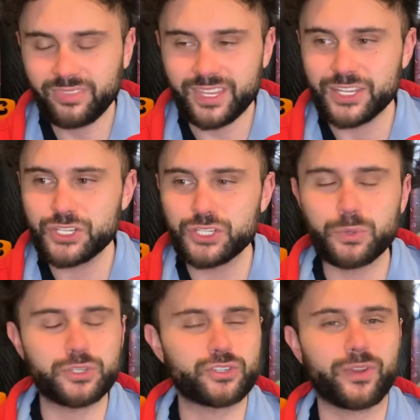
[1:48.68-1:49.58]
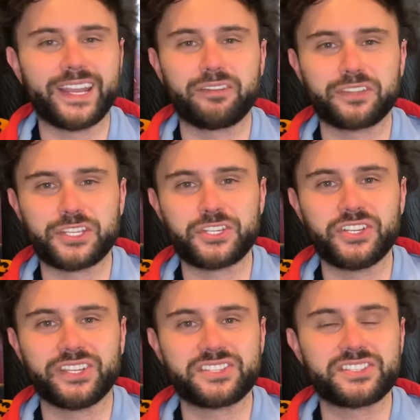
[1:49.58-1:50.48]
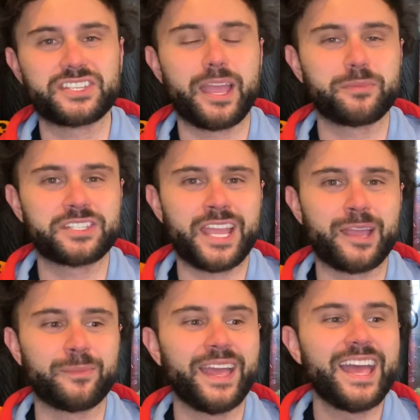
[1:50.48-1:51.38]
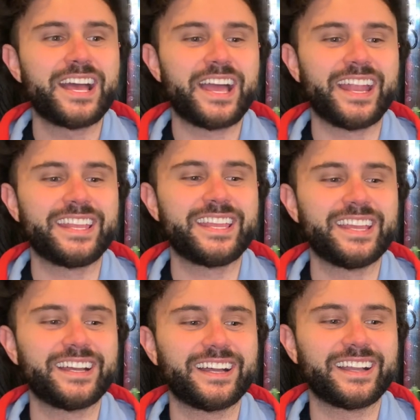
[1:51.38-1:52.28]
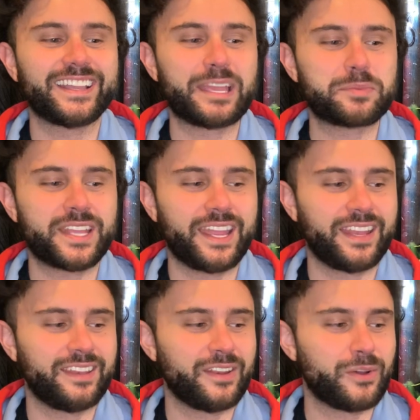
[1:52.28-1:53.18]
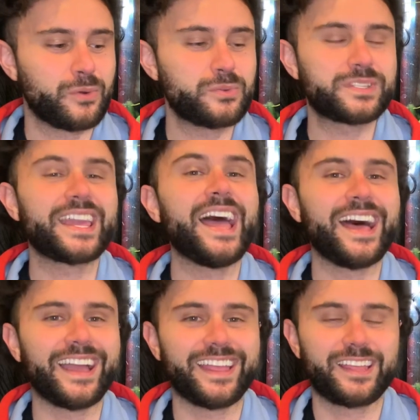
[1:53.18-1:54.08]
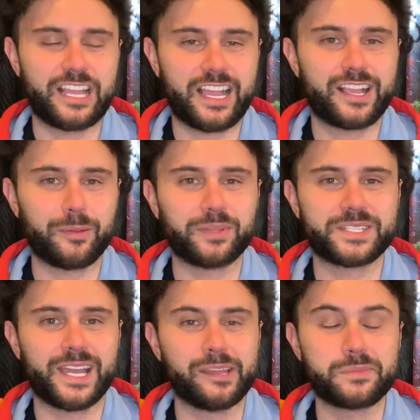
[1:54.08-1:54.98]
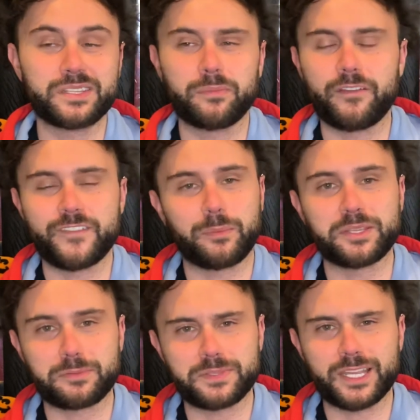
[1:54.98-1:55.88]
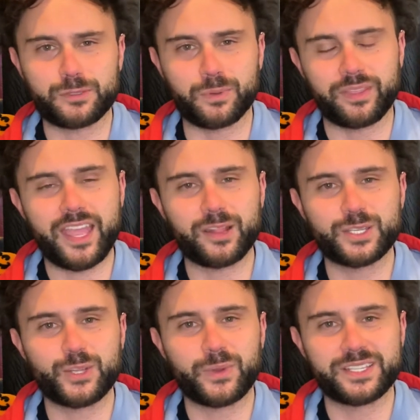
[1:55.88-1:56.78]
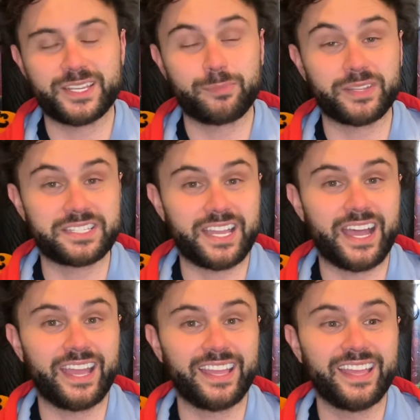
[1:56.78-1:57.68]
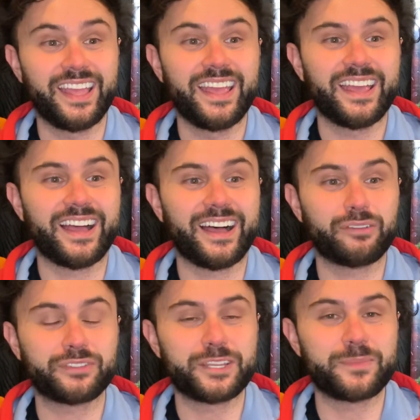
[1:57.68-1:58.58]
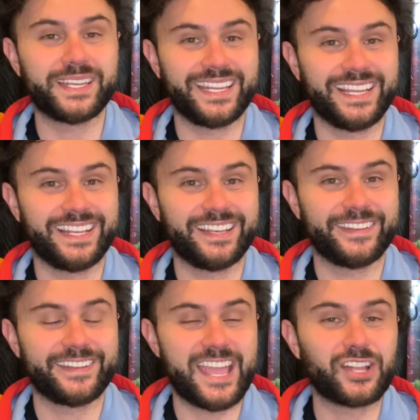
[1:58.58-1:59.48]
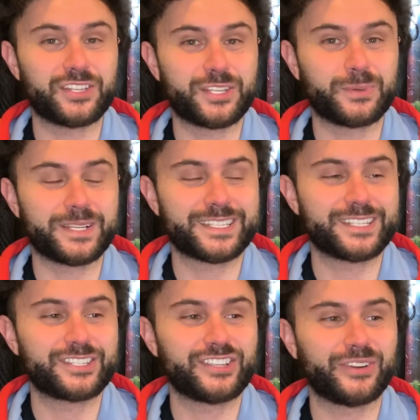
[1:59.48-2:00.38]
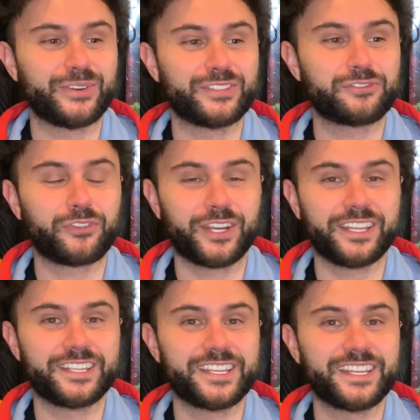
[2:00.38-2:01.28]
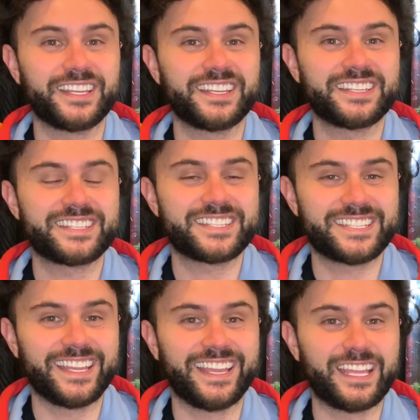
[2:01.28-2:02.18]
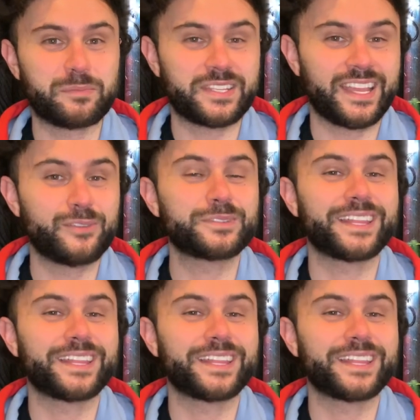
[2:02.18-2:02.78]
she's always just great in everything she does. And Sam is Sam. And he kept saying, you know, who's the guy? A couple of times. And my family's obsessed with Galaxy Quest. And he plays Guy Fleegman in Galaxy Quest. So it's funny seeing him say, who's the